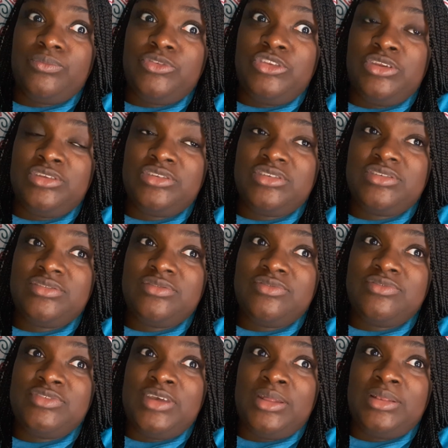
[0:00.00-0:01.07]
just
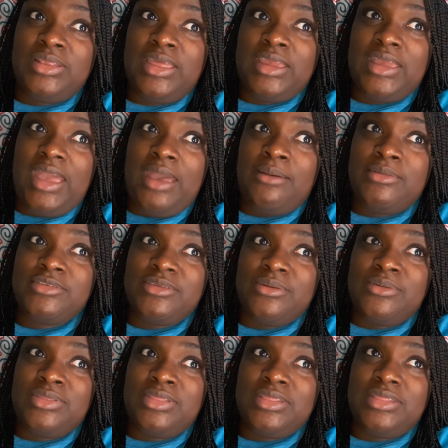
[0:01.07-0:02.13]
felt like I was
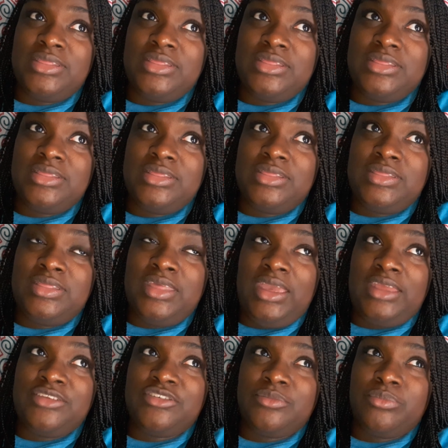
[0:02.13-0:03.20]
on the
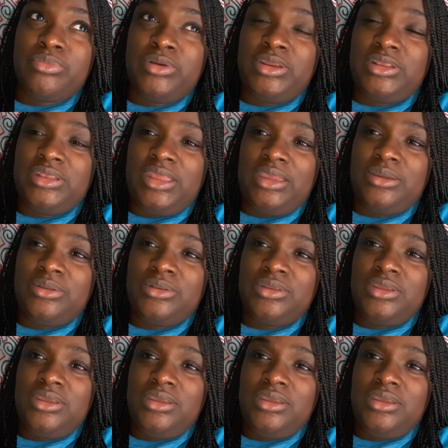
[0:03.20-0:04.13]
edge of breakdown.